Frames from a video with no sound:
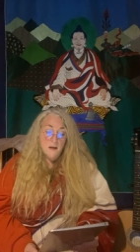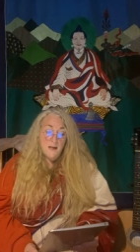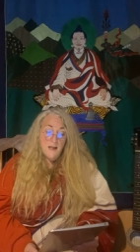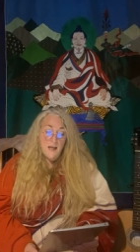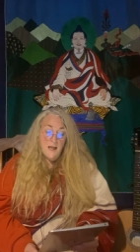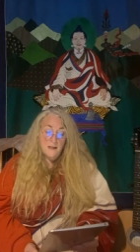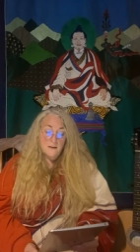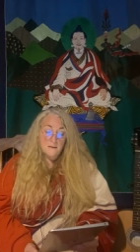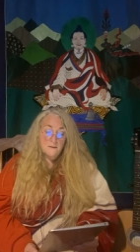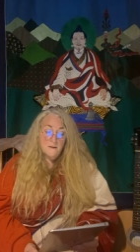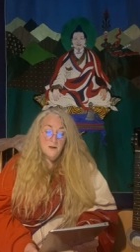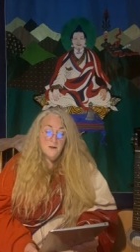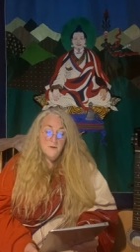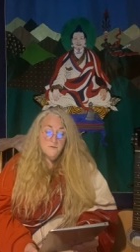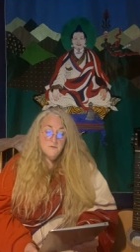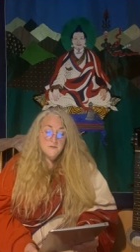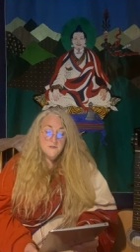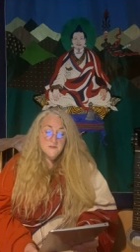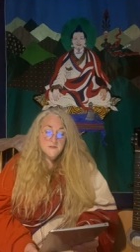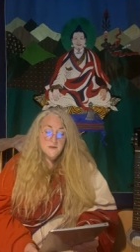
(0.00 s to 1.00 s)
had
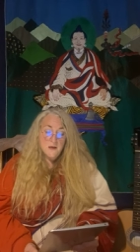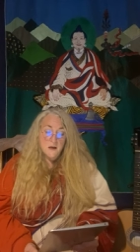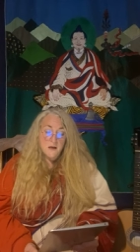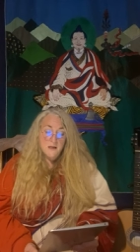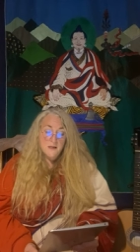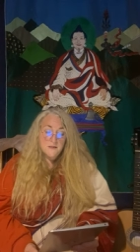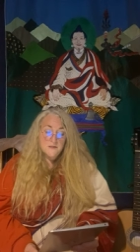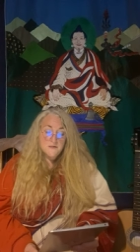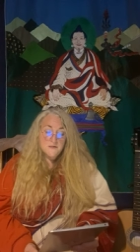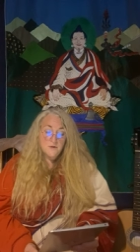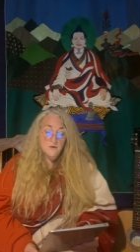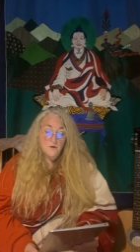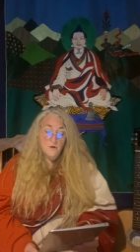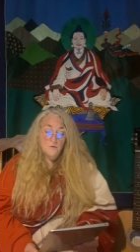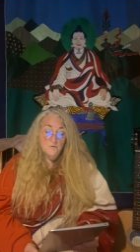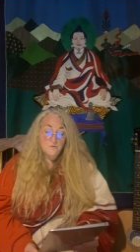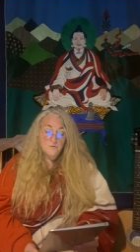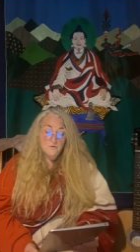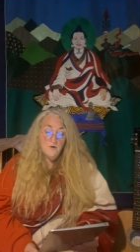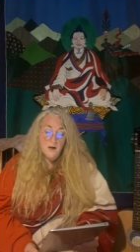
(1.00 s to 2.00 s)
no desire to
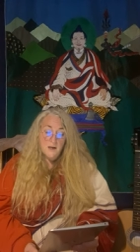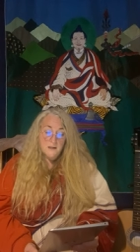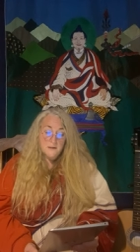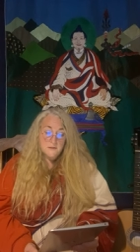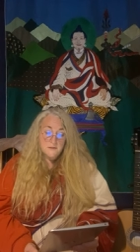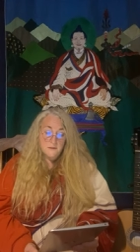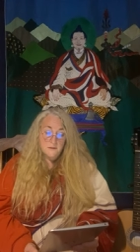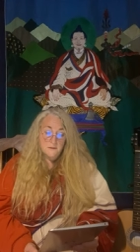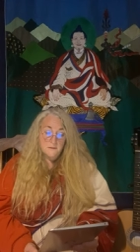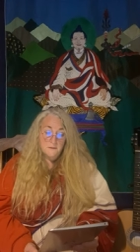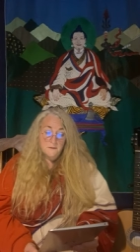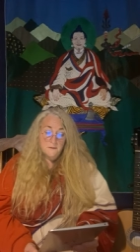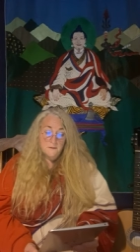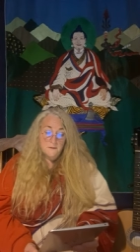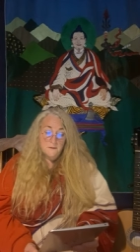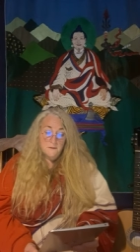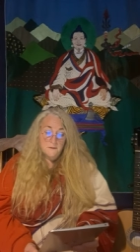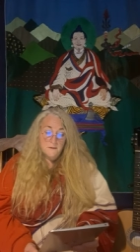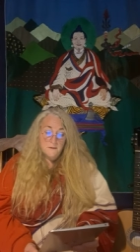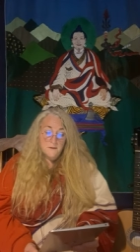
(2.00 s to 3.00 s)
contract her,
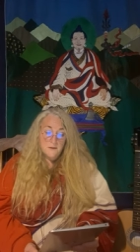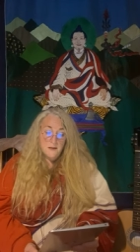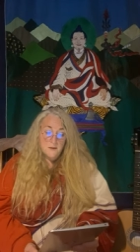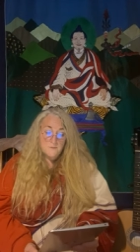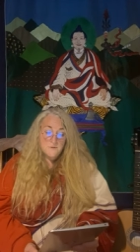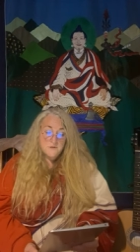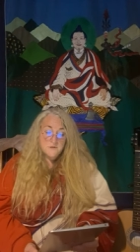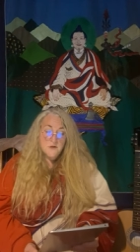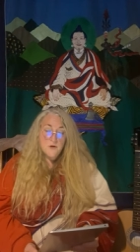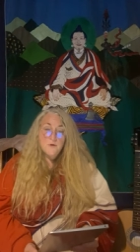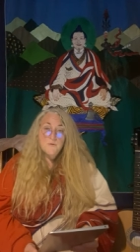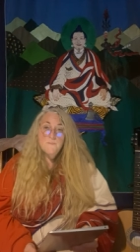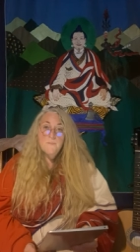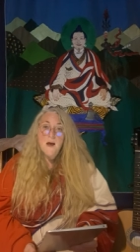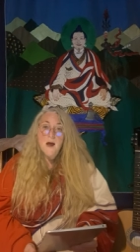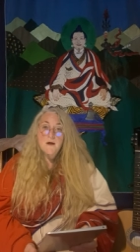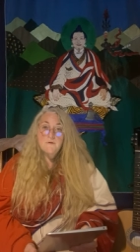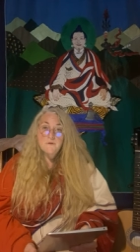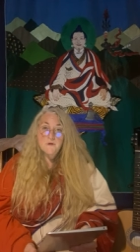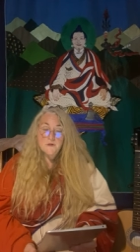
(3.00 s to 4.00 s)
there was no
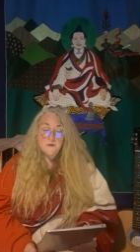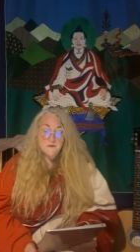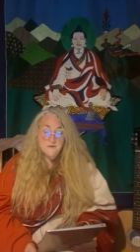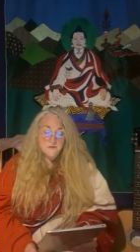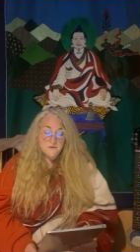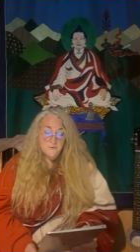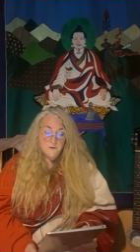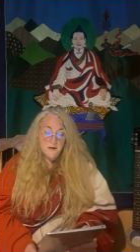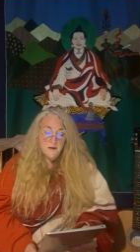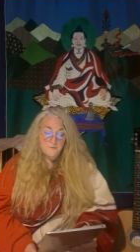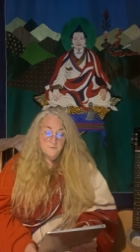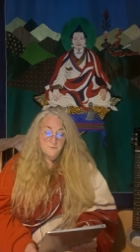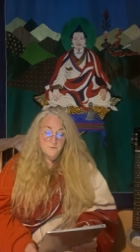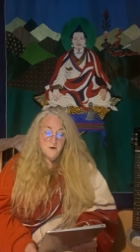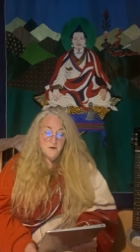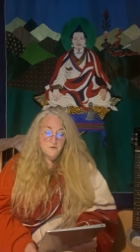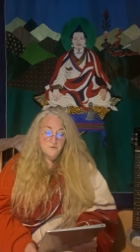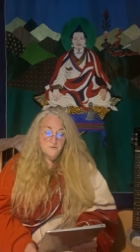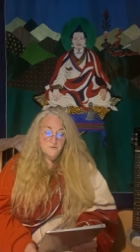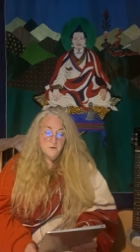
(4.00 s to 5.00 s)
barrier to our
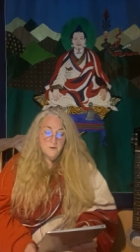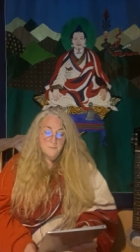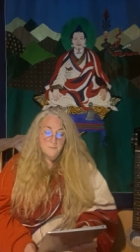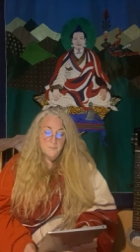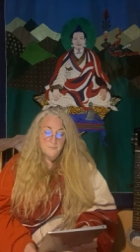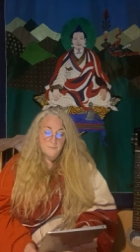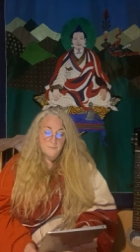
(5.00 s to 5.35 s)
friendship.